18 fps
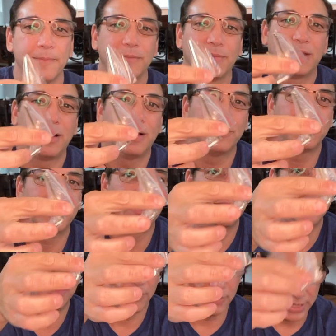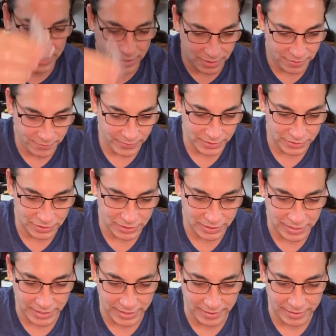Comes with a little Allen wrench to
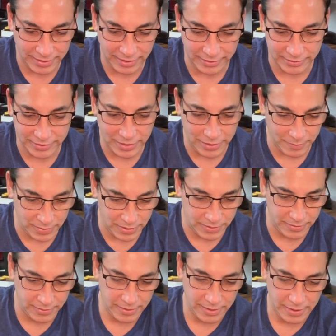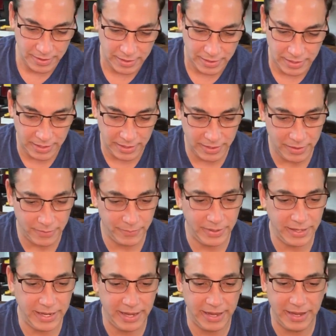tighten things up. And then we
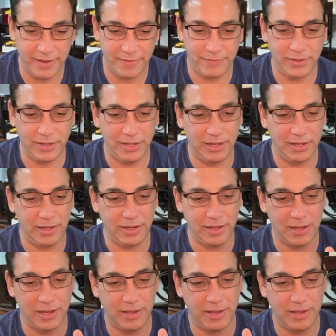have the,